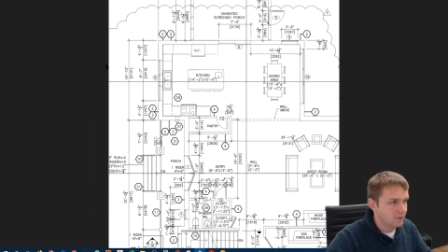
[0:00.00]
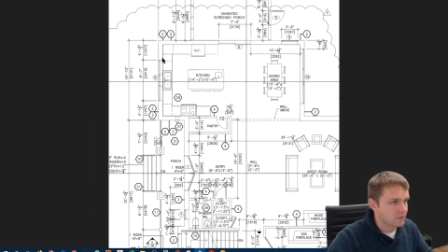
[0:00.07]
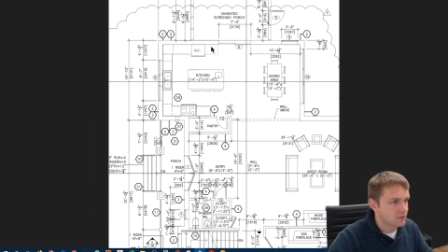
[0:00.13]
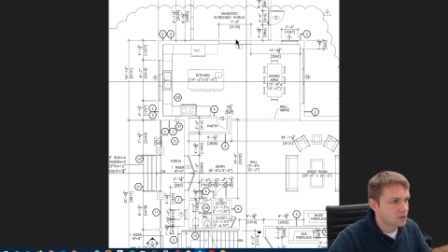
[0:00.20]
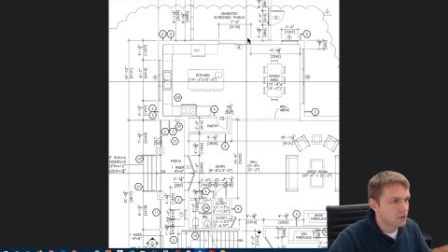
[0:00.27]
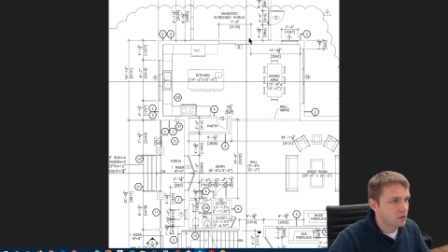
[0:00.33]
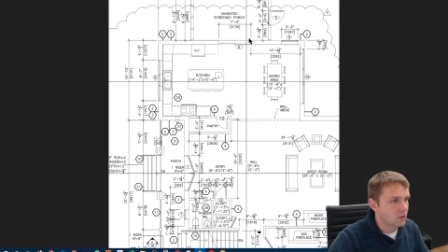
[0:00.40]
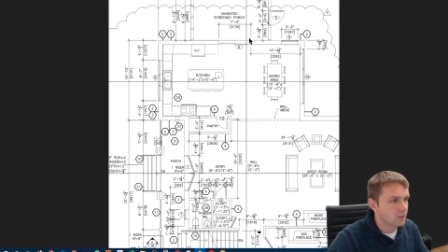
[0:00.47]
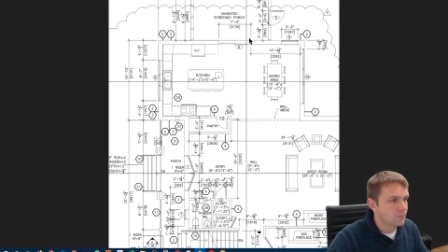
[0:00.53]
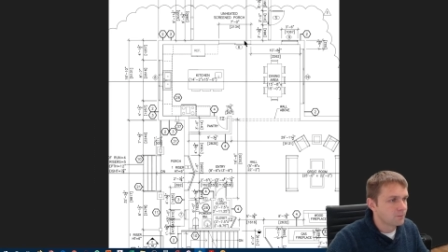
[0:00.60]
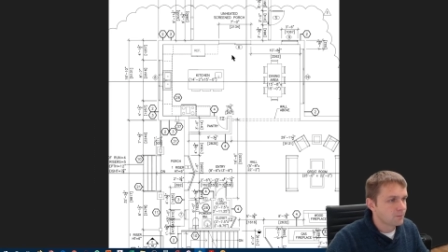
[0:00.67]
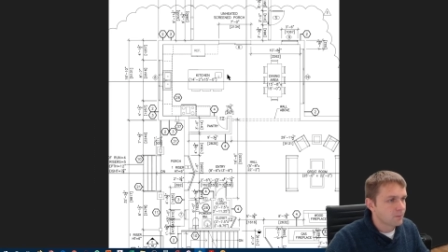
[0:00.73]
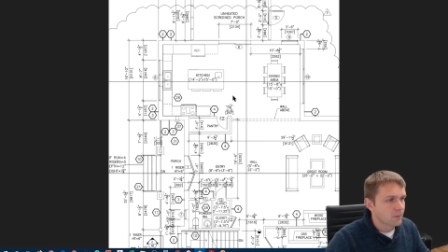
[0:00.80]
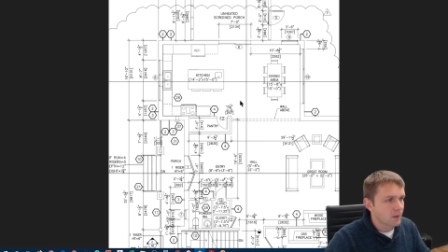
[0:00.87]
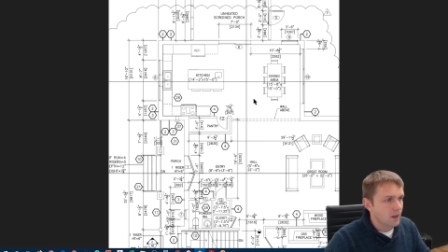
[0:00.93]
So
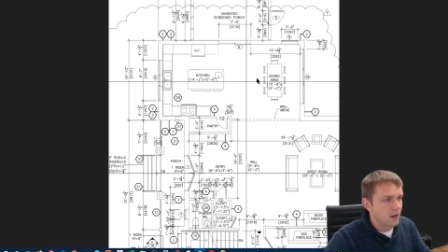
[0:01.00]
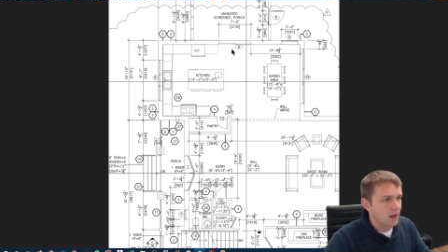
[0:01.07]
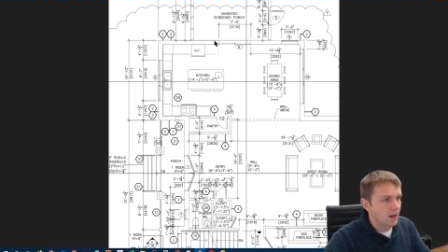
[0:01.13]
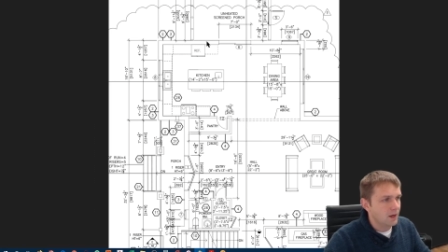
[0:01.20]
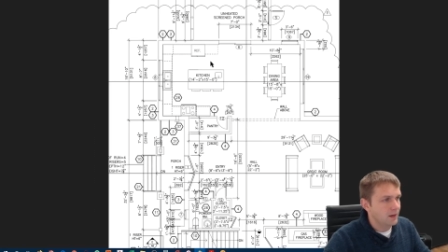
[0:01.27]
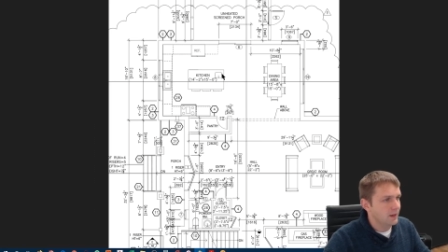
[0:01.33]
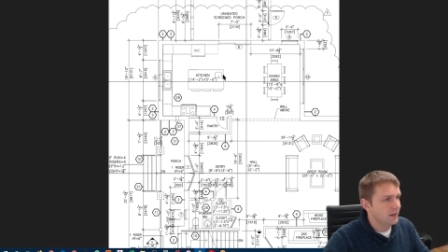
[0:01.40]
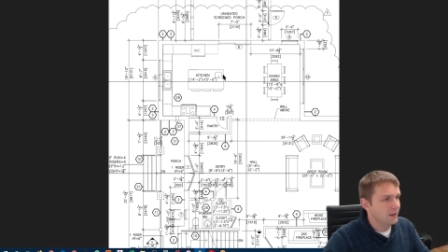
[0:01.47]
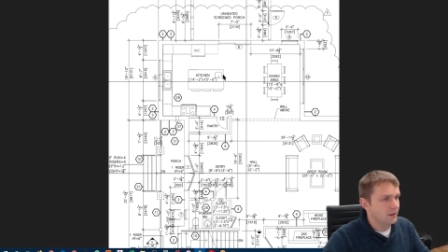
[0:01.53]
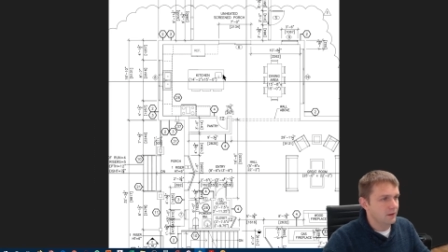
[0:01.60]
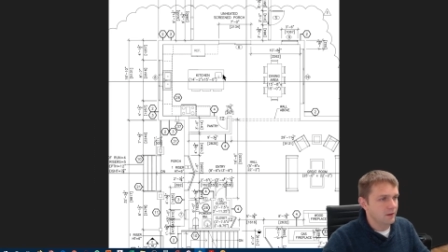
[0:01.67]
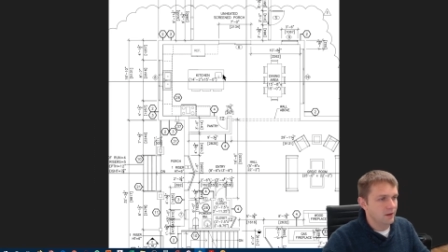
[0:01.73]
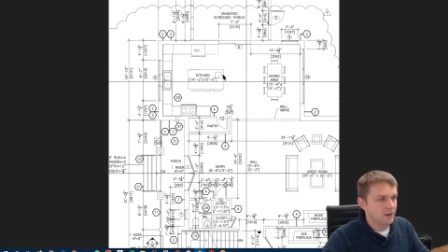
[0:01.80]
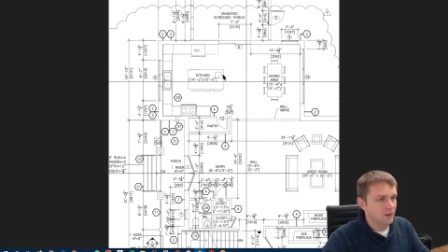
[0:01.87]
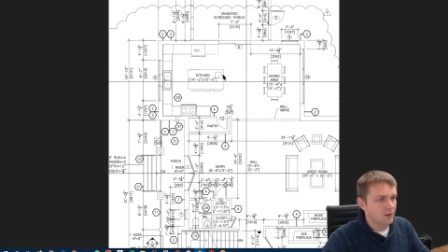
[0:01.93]
again,
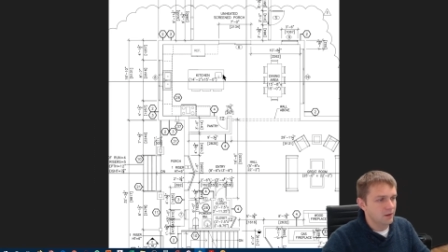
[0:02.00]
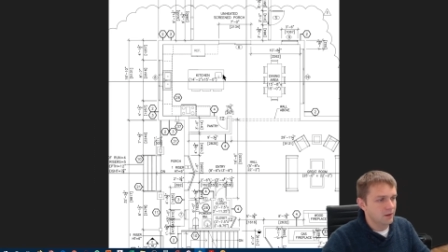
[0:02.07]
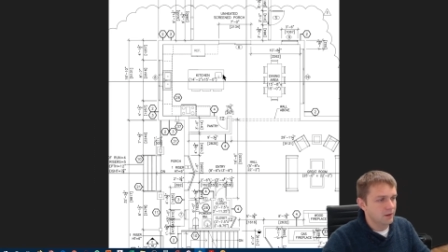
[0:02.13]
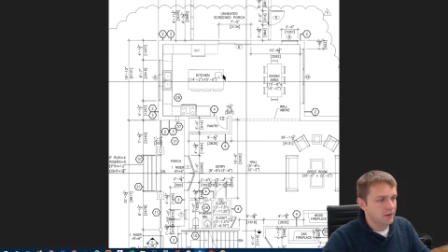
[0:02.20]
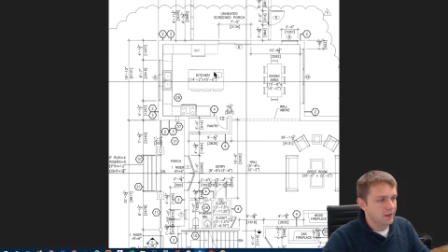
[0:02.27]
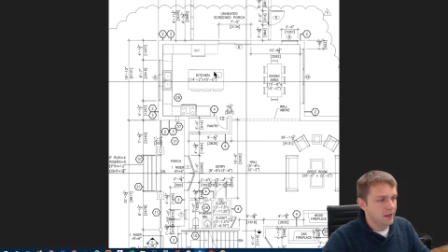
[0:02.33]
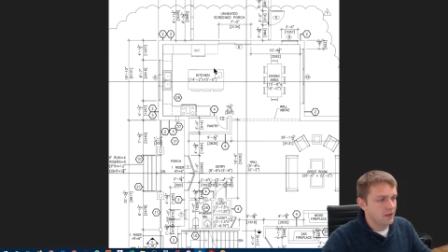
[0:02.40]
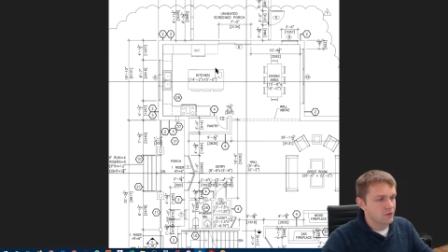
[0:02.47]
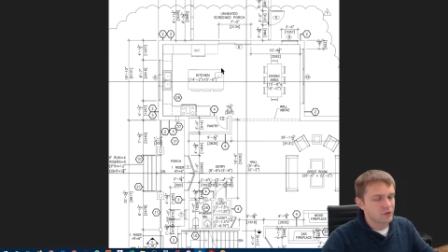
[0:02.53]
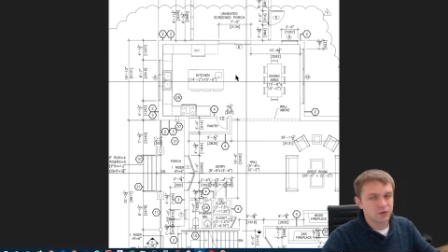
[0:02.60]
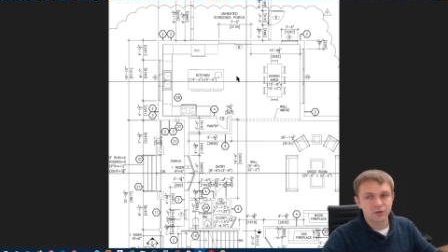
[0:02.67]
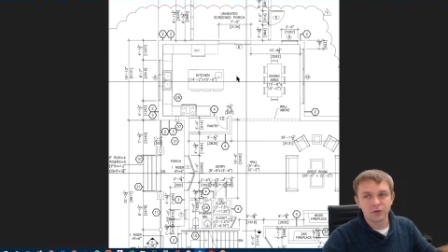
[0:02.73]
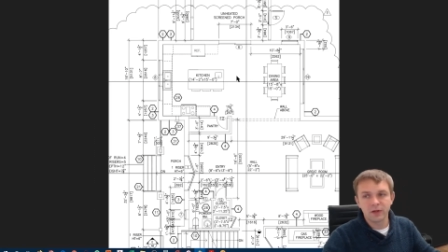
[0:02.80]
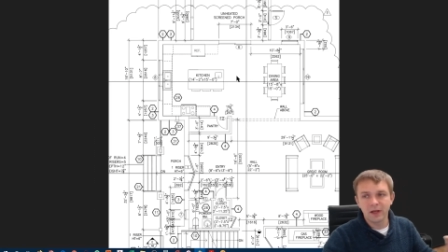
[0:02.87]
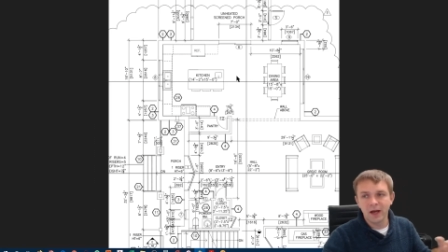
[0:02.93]
the entrance
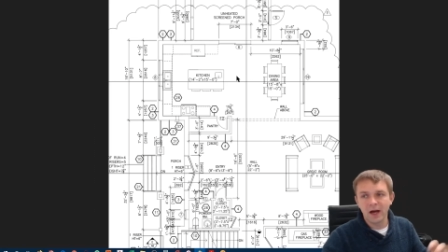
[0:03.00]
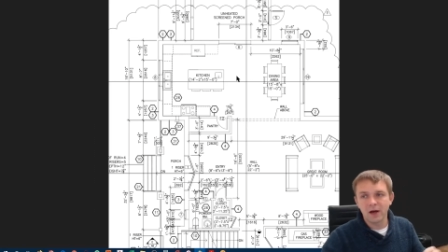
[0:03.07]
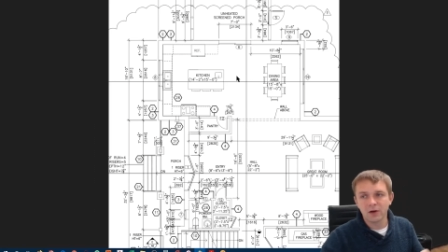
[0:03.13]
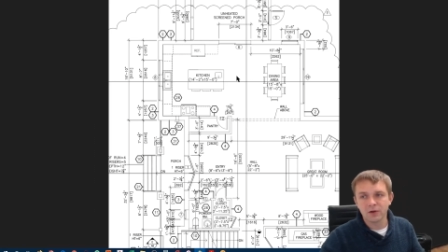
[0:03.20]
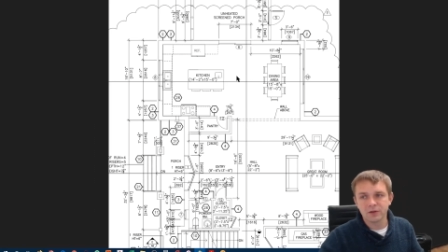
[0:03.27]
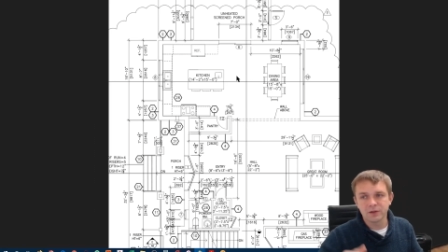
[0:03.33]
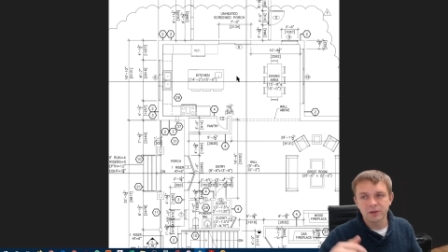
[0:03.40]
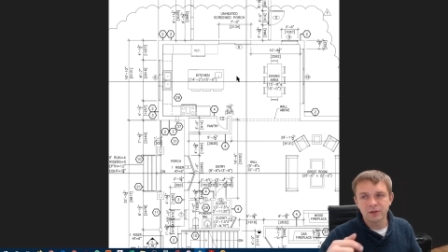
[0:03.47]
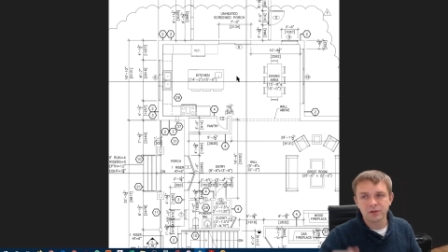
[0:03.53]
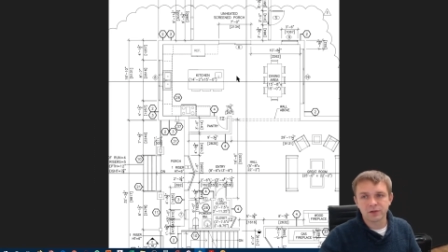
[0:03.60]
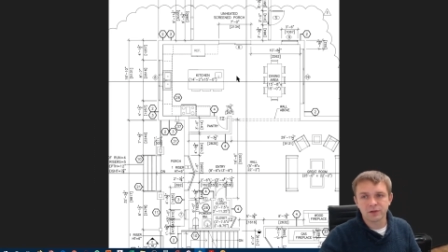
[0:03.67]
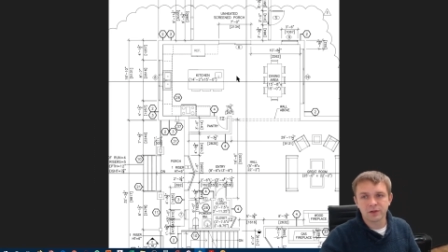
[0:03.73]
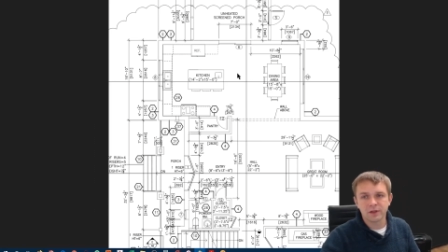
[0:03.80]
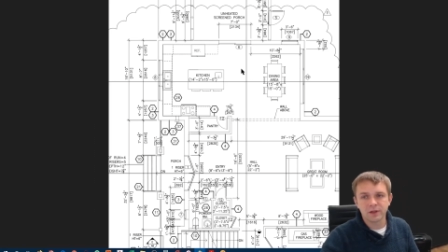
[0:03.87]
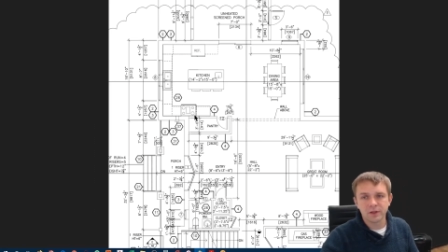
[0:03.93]
to the house
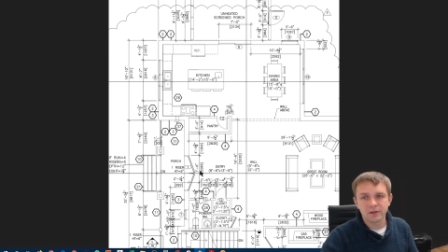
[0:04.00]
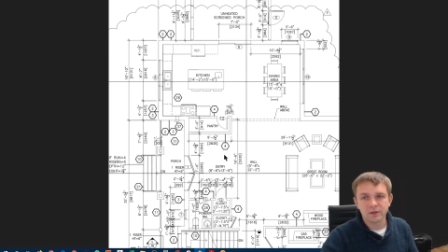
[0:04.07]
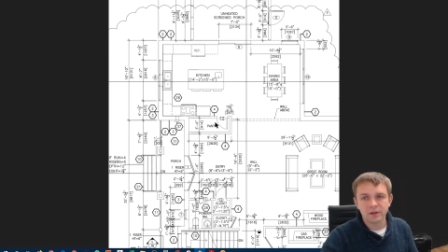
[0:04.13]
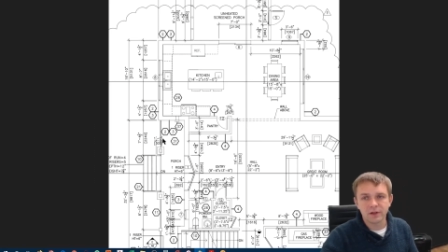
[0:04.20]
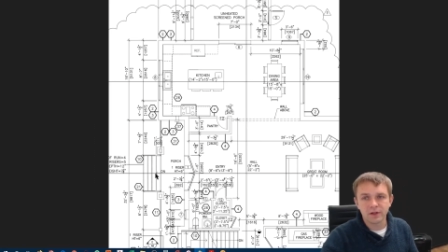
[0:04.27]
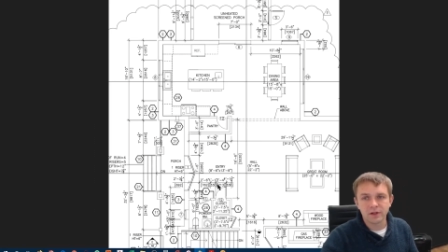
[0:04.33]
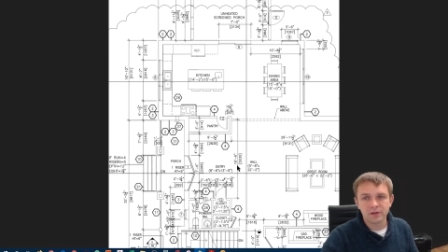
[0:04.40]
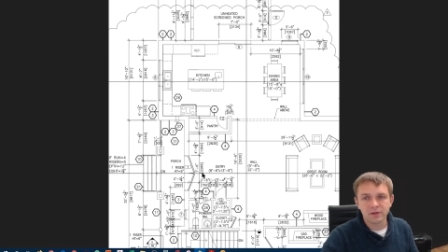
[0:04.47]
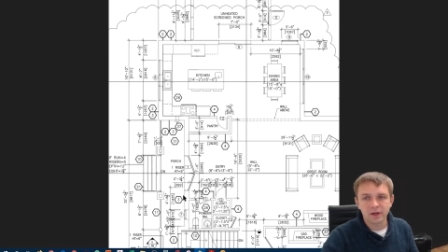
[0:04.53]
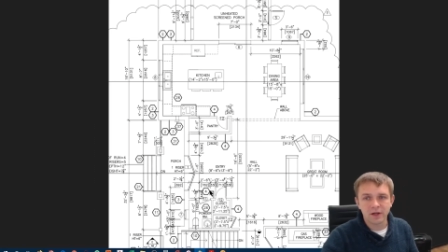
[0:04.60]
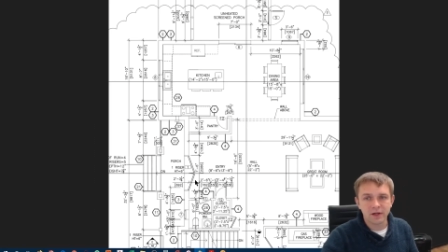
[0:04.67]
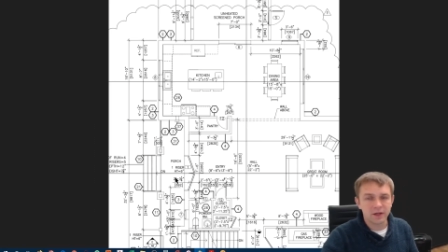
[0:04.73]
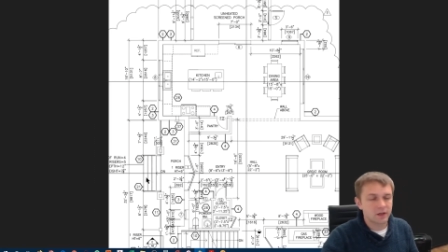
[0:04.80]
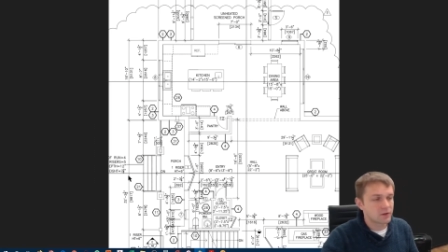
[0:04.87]
is in this area.